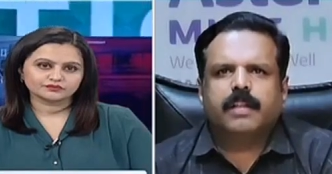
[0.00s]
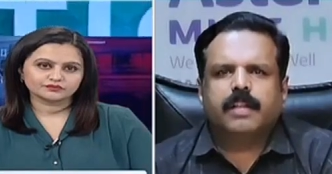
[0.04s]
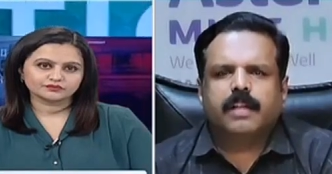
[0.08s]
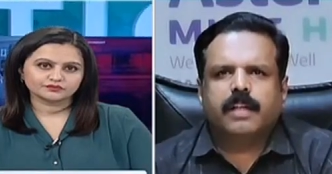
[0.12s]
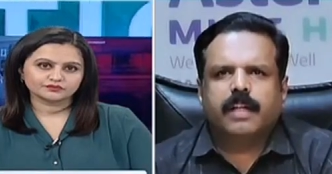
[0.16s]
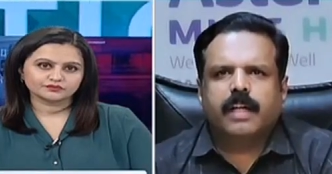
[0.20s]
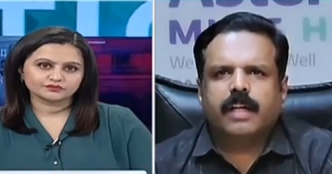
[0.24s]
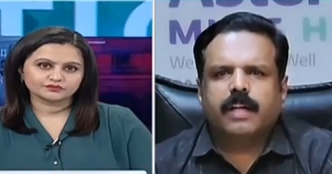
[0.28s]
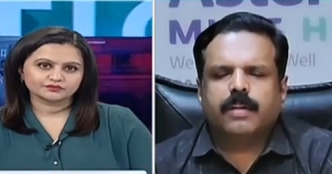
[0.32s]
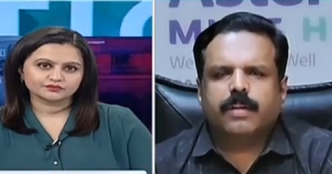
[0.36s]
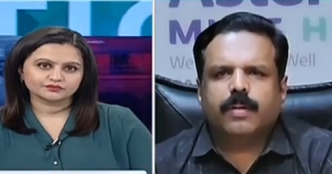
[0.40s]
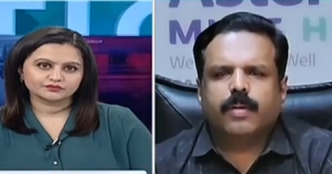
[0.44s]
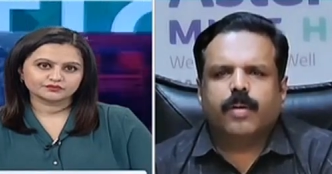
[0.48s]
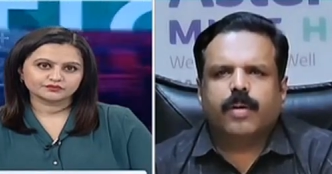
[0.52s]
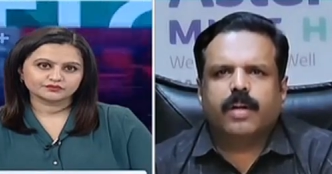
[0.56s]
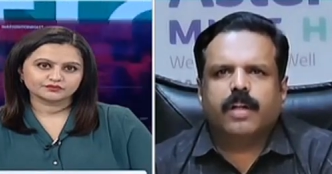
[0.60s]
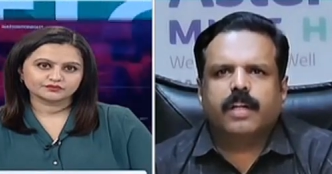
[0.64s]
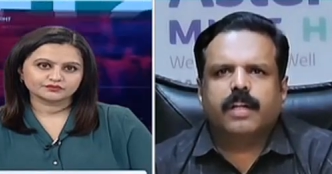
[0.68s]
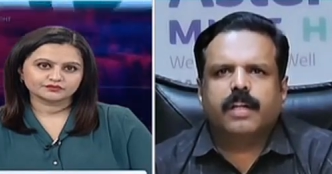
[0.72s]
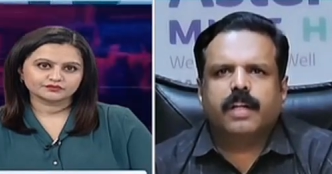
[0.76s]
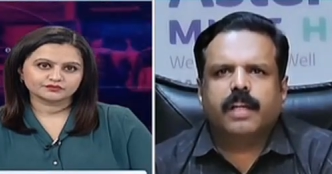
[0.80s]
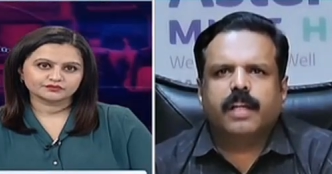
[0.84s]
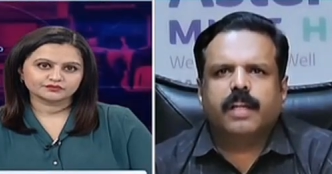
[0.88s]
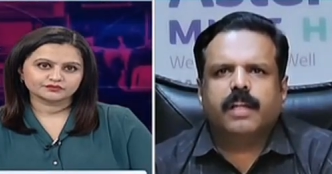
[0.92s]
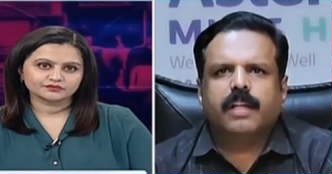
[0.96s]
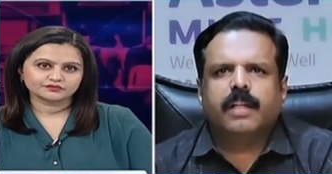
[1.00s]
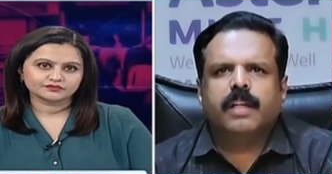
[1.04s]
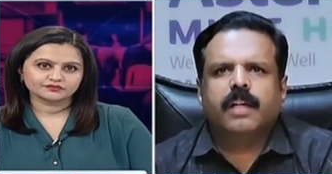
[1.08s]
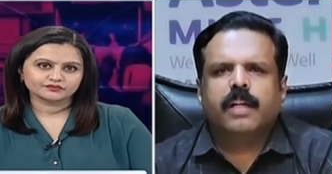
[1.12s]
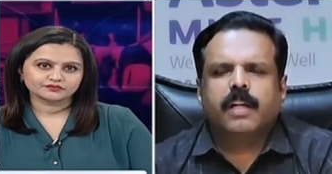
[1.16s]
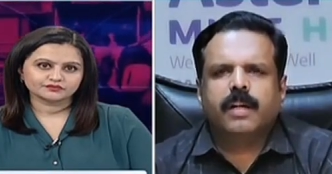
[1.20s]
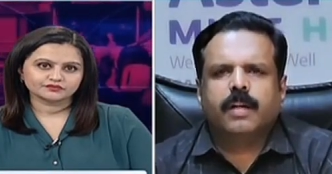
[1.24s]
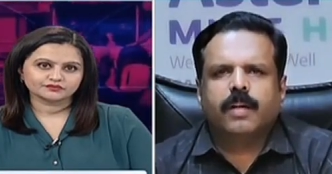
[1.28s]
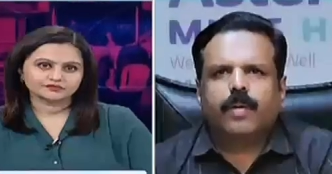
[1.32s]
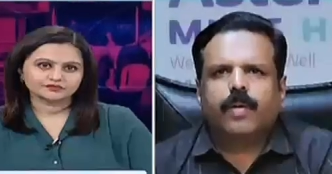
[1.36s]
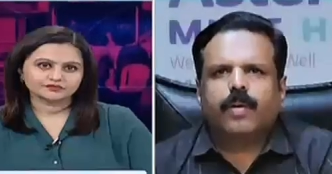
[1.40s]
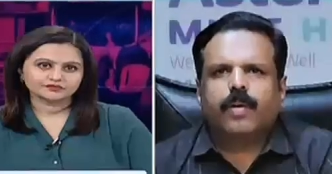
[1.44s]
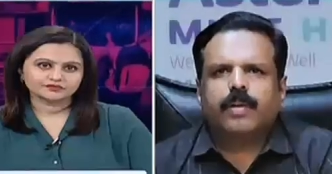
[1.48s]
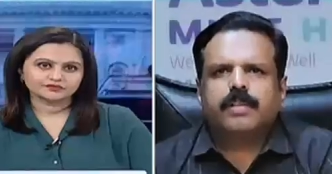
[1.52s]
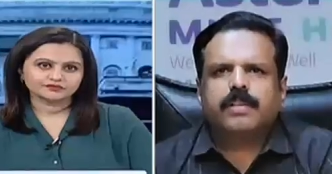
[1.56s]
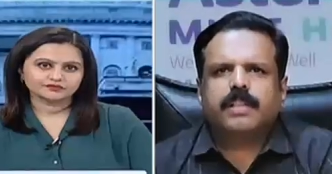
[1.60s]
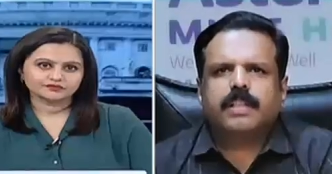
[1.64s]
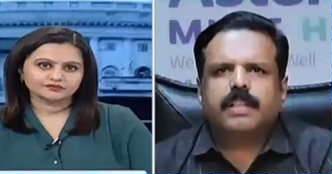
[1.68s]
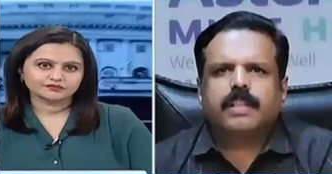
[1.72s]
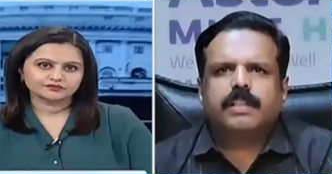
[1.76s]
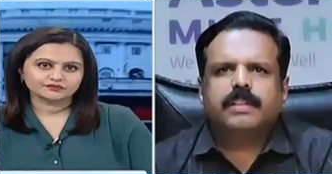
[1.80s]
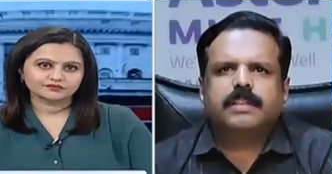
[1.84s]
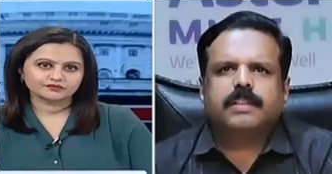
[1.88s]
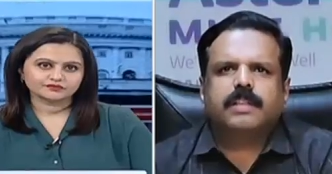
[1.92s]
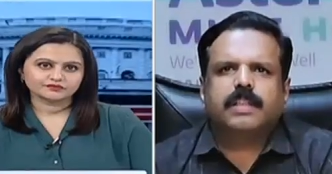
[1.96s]
Speaker 1: uh quarantine, all
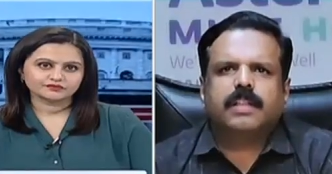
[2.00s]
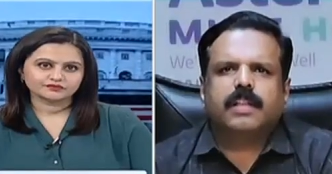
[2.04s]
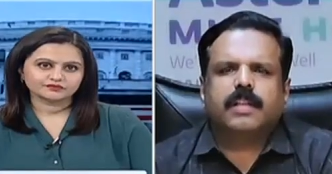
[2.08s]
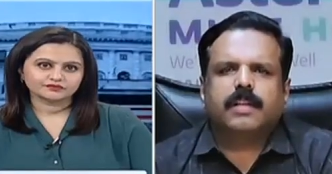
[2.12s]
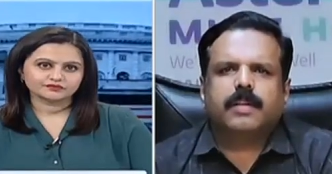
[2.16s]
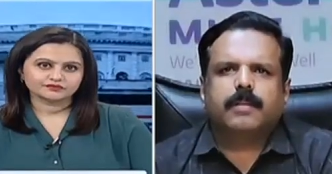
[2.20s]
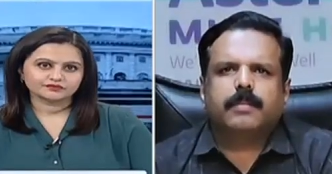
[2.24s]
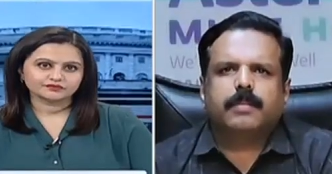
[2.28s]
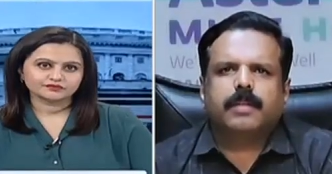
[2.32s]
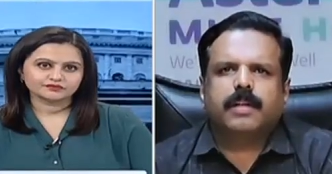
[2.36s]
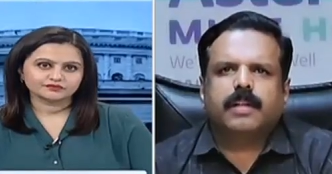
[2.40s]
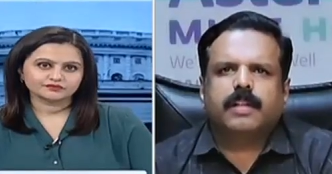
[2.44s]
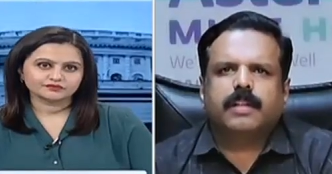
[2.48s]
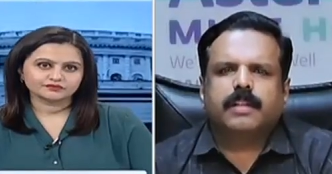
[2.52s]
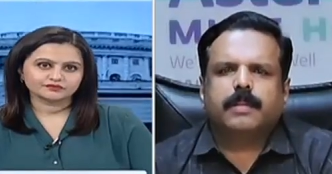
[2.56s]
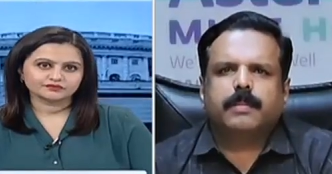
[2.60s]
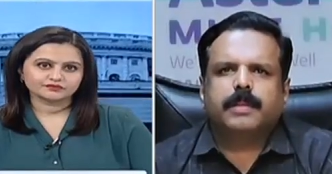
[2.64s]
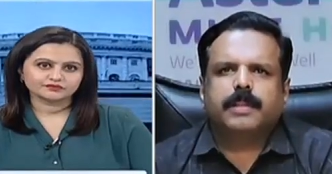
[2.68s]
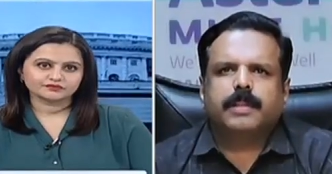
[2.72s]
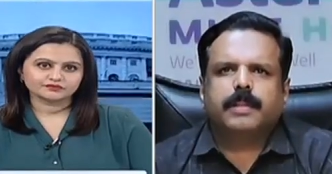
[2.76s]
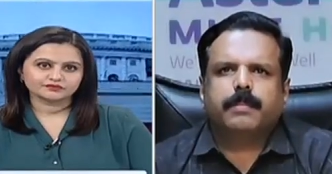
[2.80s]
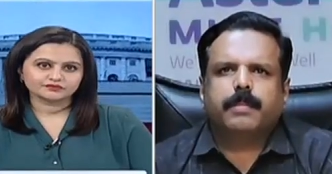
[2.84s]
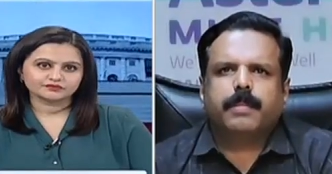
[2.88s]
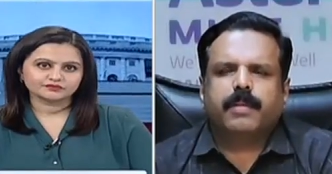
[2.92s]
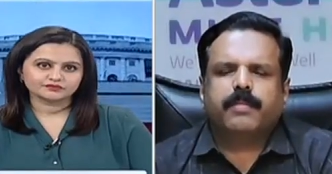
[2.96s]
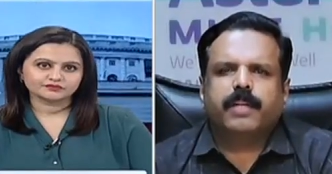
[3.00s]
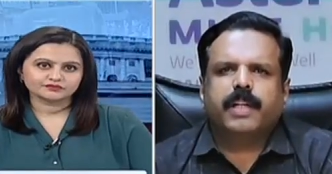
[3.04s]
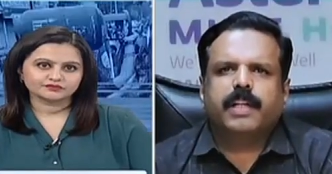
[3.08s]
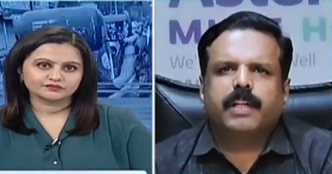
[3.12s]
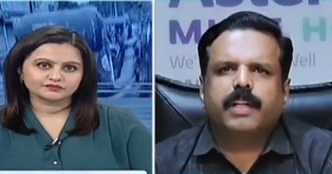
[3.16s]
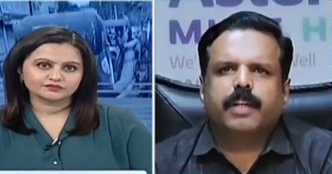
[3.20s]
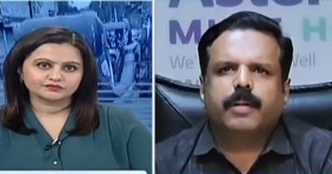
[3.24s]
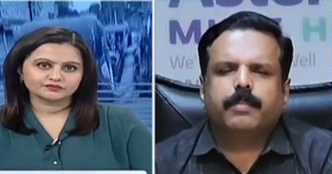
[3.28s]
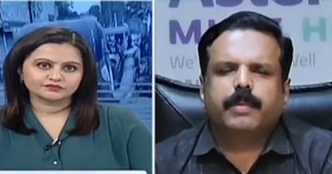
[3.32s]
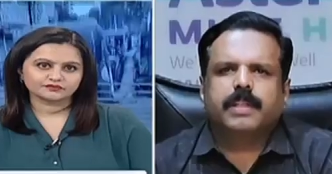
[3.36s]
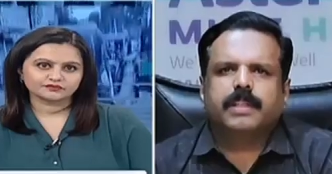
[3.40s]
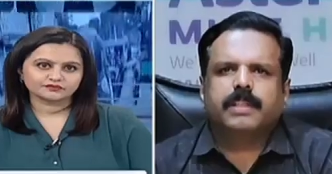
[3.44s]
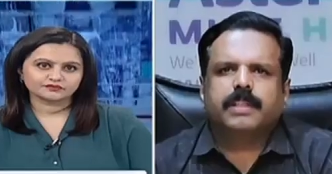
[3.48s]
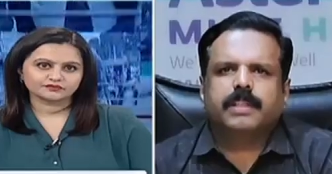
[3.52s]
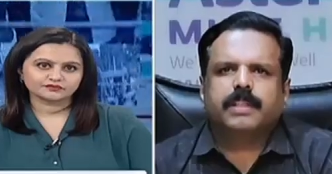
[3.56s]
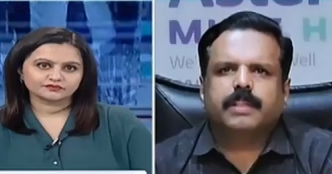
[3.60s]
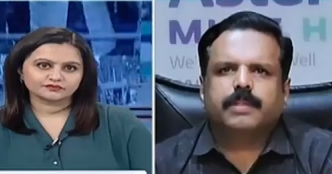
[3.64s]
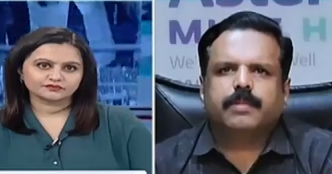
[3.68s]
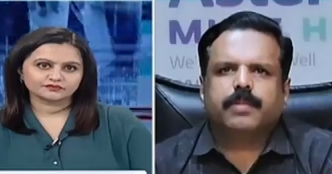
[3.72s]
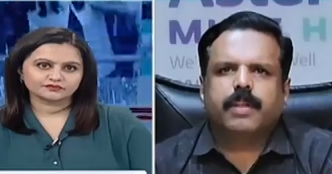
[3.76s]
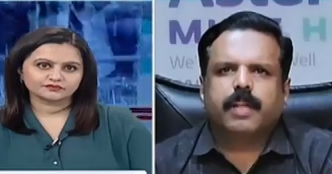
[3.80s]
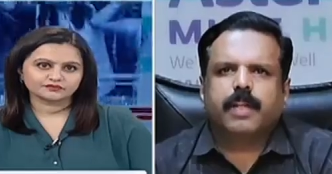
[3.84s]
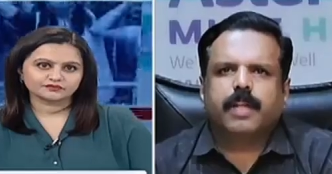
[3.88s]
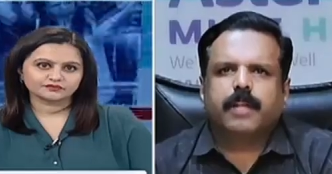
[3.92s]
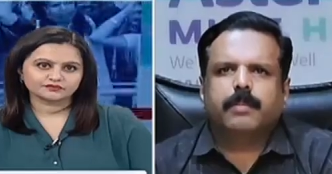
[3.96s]
such uh, uh, the, the preventive measures were
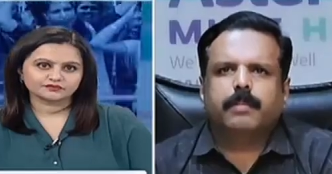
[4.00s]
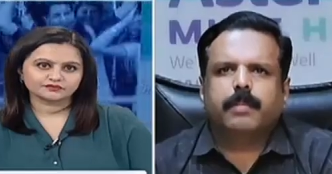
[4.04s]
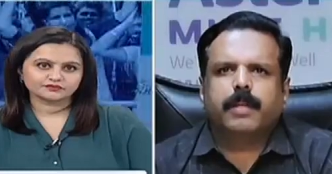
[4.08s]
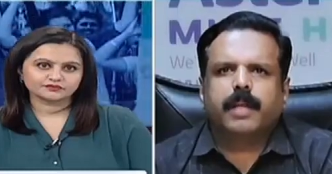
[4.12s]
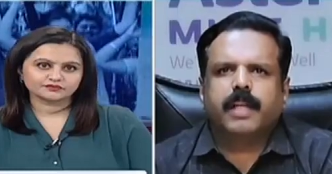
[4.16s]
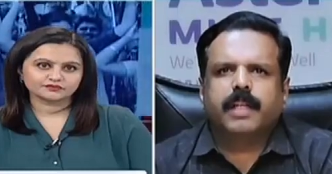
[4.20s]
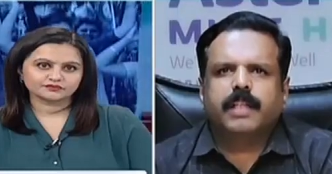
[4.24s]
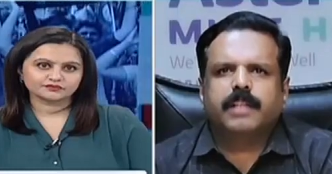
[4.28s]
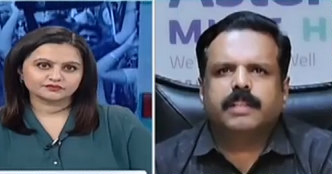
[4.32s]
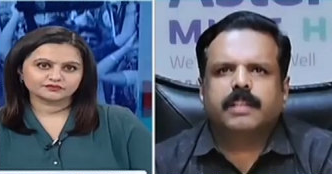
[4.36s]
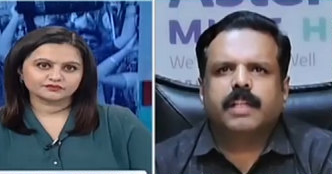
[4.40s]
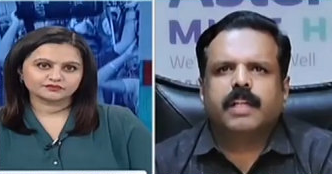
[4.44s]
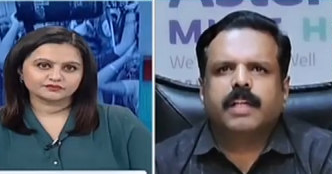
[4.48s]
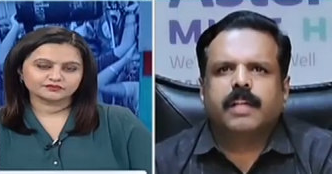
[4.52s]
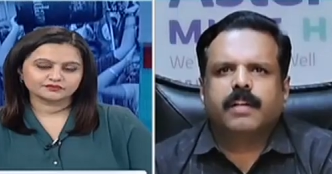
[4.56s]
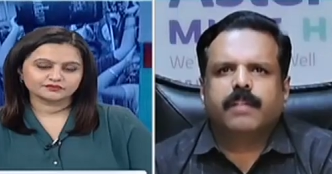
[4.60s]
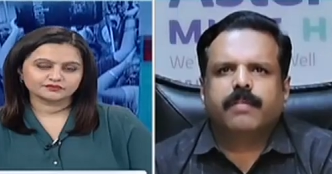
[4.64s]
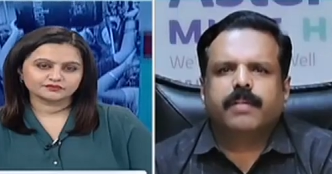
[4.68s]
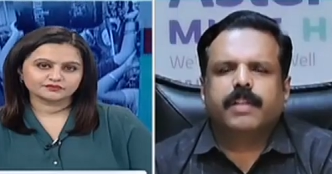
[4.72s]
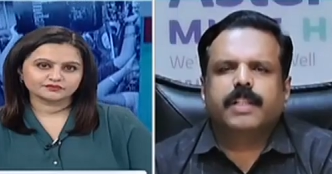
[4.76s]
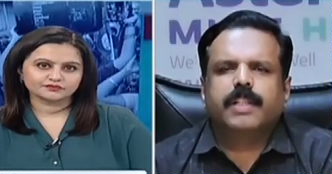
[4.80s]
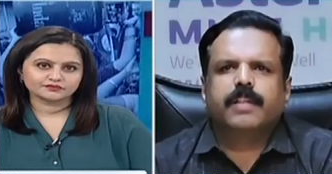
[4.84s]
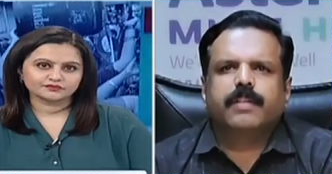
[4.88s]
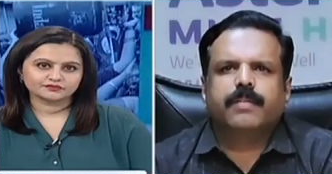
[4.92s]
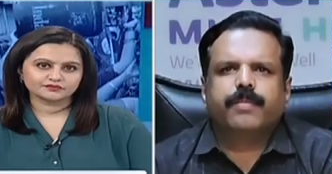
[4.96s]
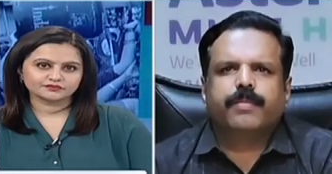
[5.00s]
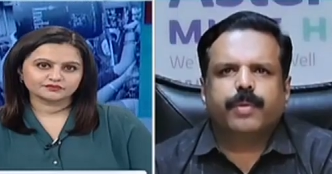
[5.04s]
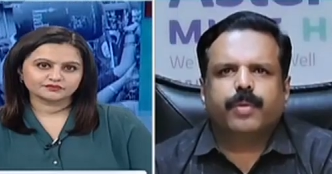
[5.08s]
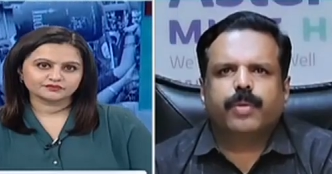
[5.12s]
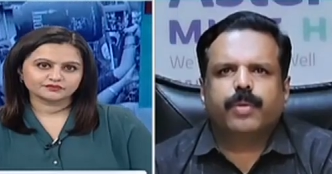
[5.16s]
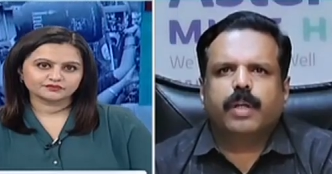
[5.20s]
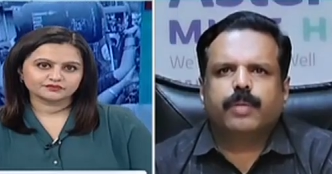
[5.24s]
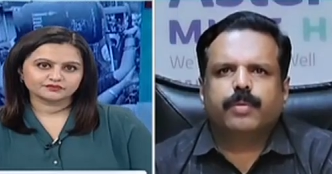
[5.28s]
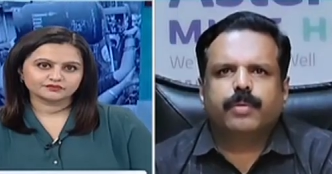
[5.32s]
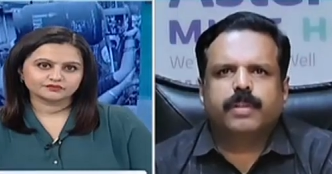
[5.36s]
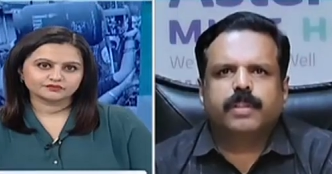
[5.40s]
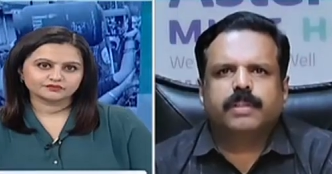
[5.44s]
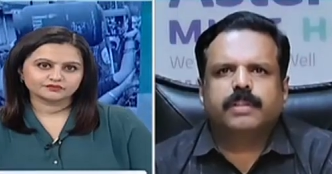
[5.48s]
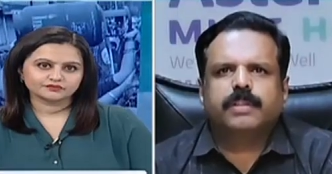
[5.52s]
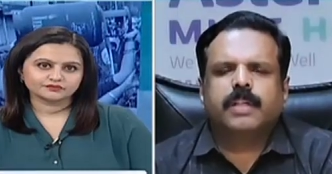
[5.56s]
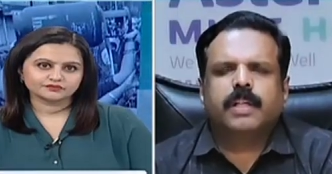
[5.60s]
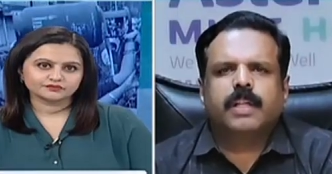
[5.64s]
in place within few hours.